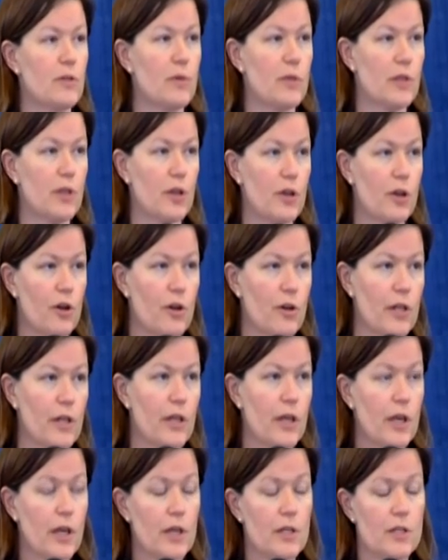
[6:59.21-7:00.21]
with the current.
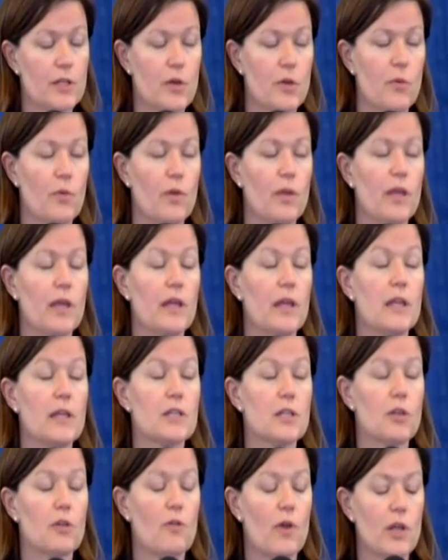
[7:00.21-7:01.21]
So really an
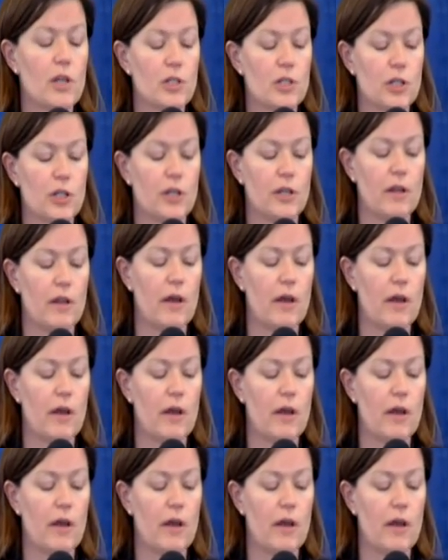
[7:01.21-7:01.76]
integration